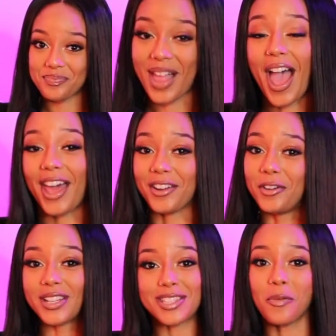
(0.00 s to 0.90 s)
I had to
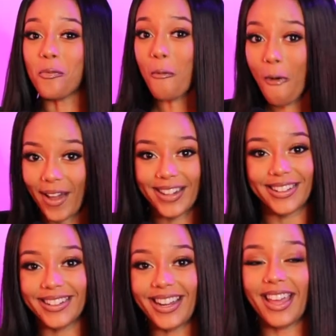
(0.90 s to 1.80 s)
go get some
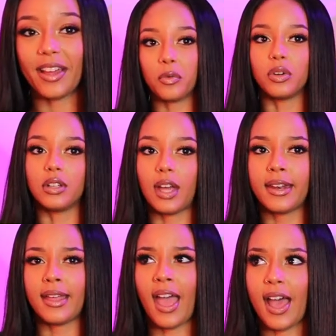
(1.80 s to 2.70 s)
water. I, well, I
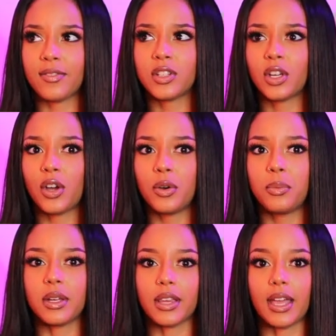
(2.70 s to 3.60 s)
didn't have to go,
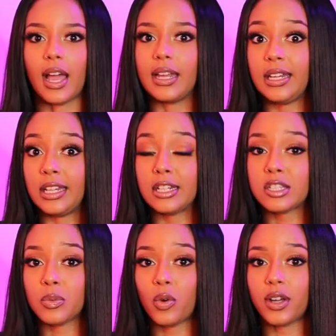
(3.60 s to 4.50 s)
but like I needed
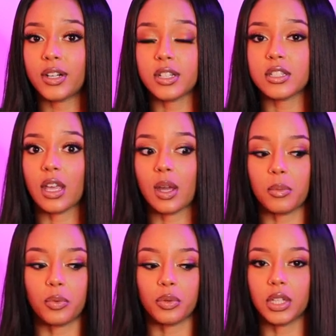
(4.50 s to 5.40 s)
some water because like
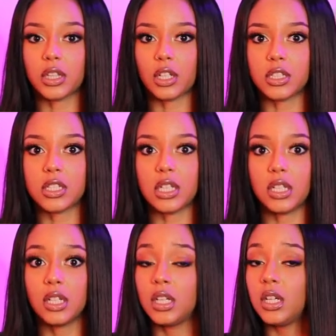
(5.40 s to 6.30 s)
I'm a really thirsty